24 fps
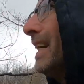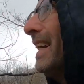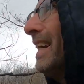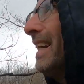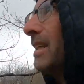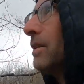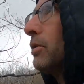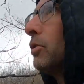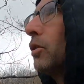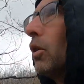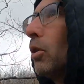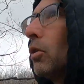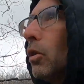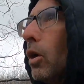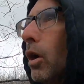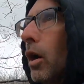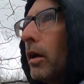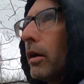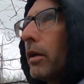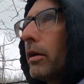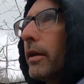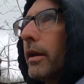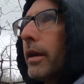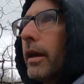It's no
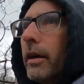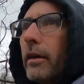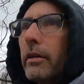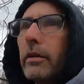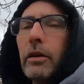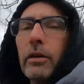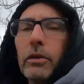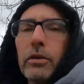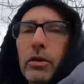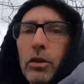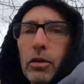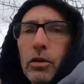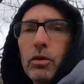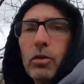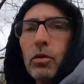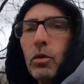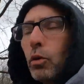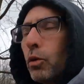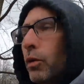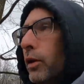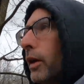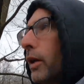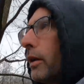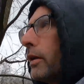longer there. There's a
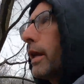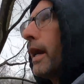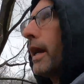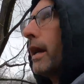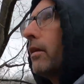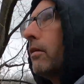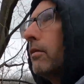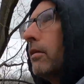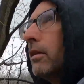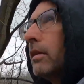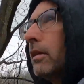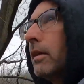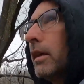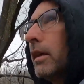school there now.